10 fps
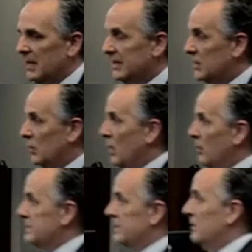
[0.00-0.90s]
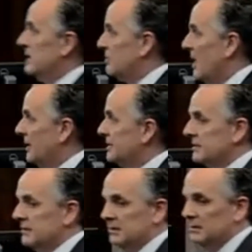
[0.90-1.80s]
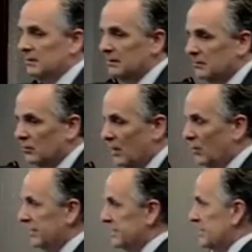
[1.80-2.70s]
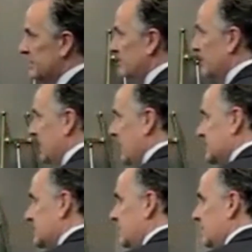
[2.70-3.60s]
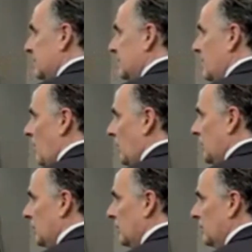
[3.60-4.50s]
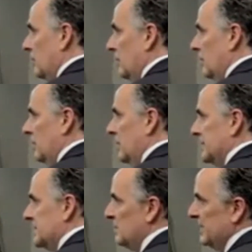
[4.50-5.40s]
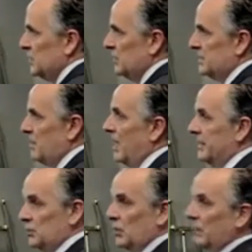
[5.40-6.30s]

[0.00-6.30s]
And so what was the response? What was McKesson, Cardinal, and Smith's response?